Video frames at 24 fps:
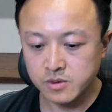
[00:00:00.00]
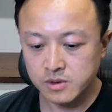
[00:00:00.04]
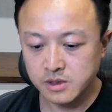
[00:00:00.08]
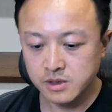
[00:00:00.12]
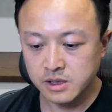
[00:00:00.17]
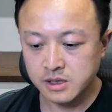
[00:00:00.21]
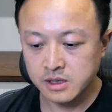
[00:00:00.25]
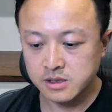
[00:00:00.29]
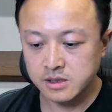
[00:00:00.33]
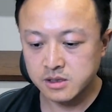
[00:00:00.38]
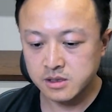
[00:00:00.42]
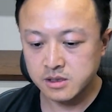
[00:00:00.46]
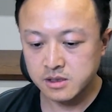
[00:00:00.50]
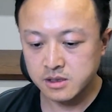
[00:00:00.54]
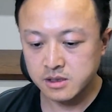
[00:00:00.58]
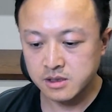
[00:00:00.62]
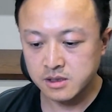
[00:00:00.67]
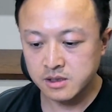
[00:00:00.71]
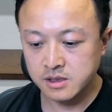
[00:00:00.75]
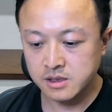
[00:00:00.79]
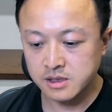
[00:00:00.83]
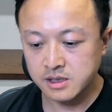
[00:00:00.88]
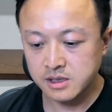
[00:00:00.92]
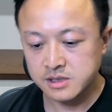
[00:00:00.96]

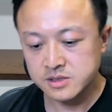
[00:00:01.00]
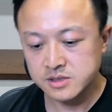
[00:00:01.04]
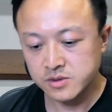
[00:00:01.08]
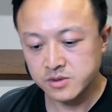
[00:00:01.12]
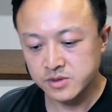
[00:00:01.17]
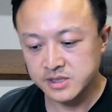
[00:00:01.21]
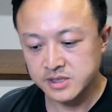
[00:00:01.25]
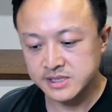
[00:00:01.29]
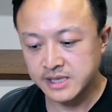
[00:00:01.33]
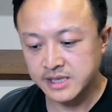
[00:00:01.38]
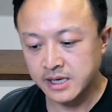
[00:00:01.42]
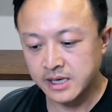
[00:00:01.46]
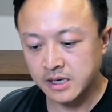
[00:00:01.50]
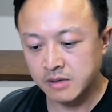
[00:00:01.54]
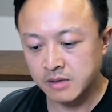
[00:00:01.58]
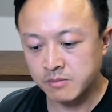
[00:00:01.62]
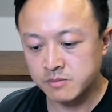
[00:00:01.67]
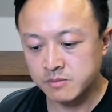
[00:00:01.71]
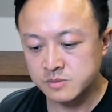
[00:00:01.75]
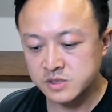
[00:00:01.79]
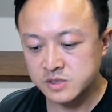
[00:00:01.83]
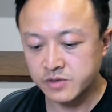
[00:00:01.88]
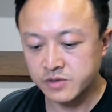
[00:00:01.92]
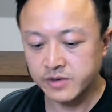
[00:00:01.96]
it's all the
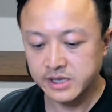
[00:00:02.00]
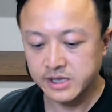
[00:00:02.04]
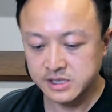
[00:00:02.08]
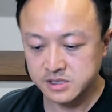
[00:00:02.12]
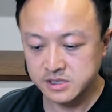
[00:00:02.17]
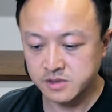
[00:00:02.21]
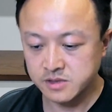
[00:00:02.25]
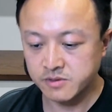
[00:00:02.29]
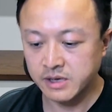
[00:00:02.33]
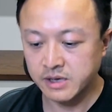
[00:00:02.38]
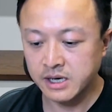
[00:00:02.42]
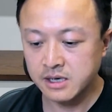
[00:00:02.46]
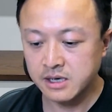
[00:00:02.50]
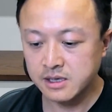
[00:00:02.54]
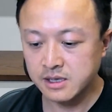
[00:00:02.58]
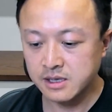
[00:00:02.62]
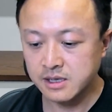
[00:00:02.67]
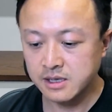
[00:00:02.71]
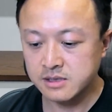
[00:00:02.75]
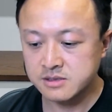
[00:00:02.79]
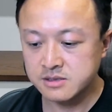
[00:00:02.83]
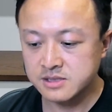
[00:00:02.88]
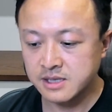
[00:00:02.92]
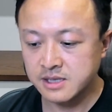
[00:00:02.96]
same direction, right?
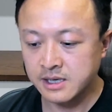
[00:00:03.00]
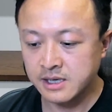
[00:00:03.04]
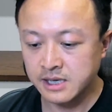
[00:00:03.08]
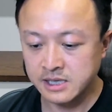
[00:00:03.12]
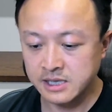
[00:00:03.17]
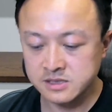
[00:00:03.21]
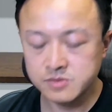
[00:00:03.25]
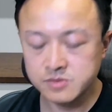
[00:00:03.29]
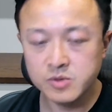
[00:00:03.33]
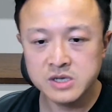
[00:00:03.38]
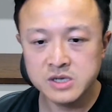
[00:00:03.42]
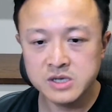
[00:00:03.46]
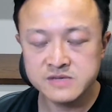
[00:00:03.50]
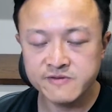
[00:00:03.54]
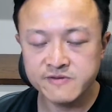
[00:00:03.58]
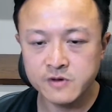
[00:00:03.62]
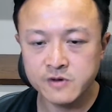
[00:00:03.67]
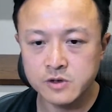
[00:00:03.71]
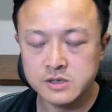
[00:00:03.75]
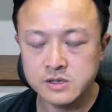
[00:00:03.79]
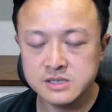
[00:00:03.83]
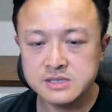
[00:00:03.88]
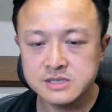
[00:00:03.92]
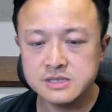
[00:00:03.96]
It's a enterprise
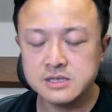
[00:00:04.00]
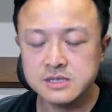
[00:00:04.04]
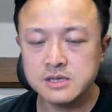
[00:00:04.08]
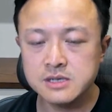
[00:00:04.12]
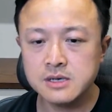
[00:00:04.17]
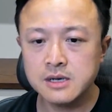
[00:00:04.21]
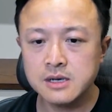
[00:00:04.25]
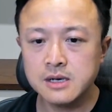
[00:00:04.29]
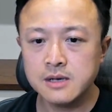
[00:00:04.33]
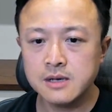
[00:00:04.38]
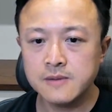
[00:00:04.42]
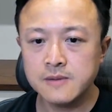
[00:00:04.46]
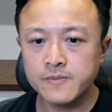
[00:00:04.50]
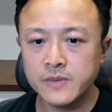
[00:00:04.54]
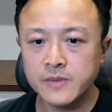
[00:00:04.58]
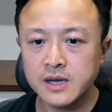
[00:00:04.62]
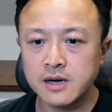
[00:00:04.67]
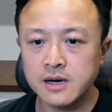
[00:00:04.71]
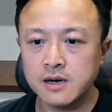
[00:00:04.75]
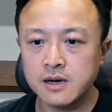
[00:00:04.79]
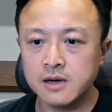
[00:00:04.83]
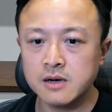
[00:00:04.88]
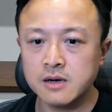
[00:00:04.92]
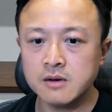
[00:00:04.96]
focused.
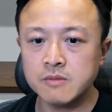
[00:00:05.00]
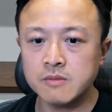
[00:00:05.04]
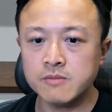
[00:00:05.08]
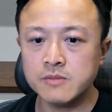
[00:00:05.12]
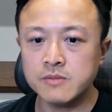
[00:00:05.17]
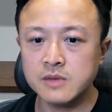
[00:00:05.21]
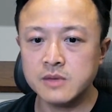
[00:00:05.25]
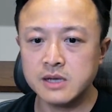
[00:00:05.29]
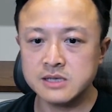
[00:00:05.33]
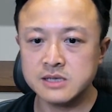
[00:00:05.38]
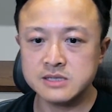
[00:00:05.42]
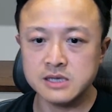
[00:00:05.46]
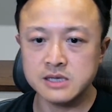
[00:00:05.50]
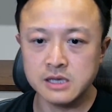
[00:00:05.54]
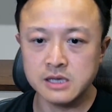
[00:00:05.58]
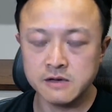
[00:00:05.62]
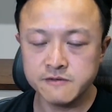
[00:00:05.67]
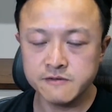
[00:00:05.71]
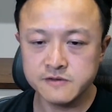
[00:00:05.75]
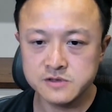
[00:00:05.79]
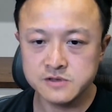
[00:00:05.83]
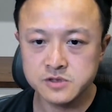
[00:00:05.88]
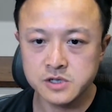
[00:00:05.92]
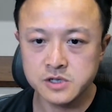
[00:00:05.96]
It's an
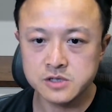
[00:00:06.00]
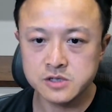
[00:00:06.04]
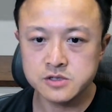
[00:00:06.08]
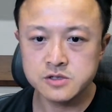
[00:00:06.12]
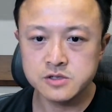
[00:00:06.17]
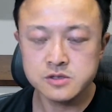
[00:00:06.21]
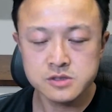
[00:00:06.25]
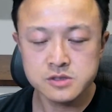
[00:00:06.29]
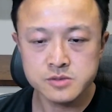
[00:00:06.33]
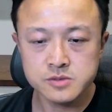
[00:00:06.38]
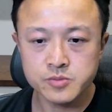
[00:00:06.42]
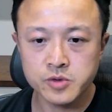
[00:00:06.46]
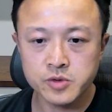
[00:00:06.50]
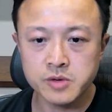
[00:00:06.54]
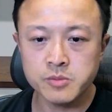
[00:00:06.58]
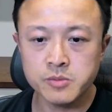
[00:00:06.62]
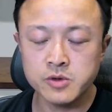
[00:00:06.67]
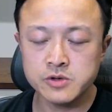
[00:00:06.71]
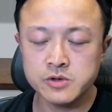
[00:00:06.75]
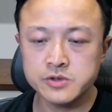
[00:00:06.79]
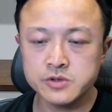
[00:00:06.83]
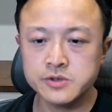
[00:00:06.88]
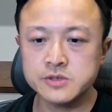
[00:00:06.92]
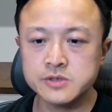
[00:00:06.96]
infrastructure to bring
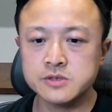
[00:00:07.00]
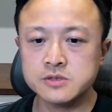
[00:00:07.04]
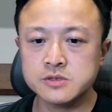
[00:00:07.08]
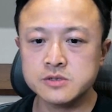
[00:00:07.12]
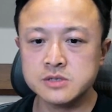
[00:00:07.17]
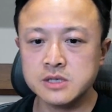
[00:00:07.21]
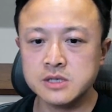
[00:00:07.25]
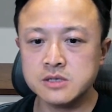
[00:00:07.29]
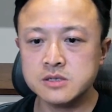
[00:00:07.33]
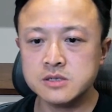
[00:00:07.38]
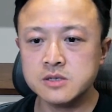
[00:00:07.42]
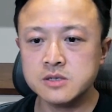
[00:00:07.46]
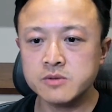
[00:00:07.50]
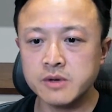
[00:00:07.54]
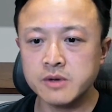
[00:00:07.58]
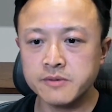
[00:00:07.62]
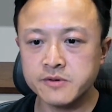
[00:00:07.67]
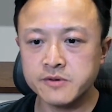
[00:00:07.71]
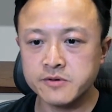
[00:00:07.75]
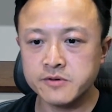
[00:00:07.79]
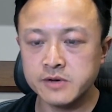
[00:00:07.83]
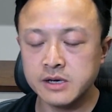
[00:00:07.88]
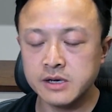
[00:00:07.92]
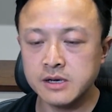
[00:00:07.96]
more users into the
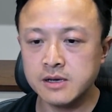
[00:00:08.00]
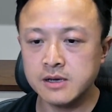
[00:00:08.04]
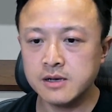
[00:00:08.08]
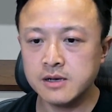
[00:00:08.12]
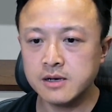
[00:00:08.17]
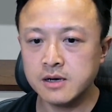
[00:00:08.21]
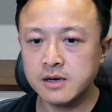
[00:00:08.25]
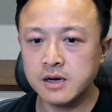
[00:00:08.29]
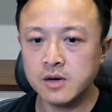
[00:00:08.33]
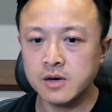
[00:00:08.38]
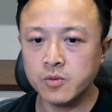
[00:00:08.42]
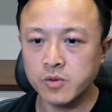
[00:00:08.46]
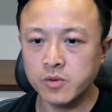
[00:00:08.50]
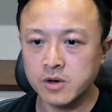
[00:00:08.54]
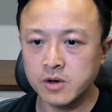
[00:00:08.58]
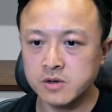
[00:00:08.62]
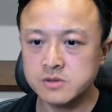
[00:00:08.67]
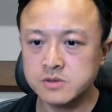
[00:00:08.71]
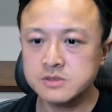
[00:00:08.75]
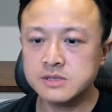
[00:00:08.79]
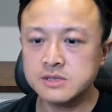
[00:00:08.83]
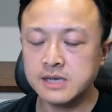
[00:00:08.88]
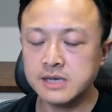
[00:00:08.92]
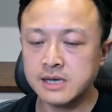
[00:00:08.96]
Web3
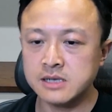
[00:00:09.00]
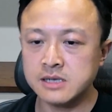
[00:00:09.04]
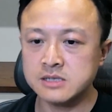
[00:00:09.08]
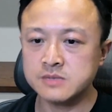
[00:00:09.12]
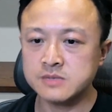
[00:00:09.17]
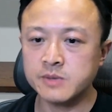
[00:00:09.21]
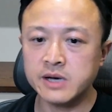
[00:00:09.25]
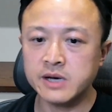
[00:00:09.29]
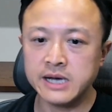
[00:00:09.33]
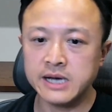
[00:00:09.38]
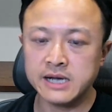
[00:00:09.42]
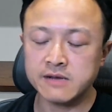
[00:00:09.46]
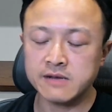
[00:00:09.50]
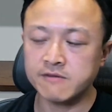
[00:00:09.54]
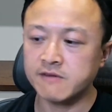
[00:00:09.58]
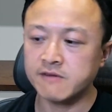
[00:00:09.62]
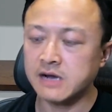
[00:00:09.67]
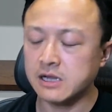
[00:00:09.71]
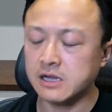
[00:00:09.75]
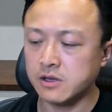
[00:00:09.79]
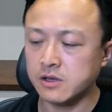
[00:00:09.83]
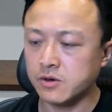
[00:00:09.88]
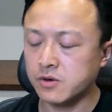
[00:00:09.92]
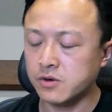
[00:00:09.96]
world, and it's about adding
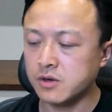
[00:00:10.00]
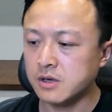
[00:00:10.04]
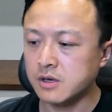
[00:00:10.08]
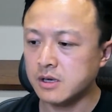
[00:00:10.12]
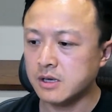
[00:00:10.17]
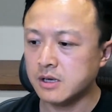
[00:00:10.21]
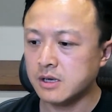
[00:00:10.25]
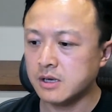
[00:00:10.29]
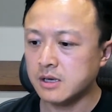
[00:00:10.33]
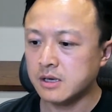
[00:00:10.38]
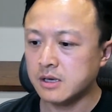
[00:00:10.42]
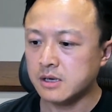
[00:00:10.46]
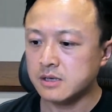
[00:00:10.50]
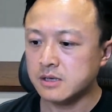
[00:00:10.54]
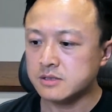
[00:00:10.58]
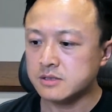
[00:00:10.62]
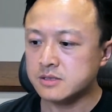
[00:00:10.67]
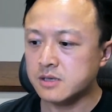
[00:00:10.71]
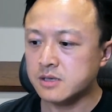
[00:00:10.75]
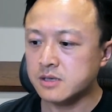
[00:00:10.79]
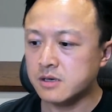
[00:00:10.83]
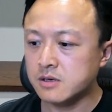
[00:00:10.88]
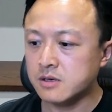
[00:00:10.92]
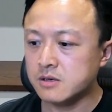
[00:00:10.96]
value.
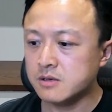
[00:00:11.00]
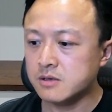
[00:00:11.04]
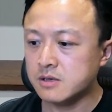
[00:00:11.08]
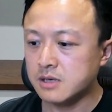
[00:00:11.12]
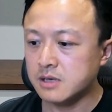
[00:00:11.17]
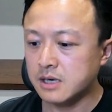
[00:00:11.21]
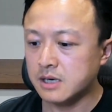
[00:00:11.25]
So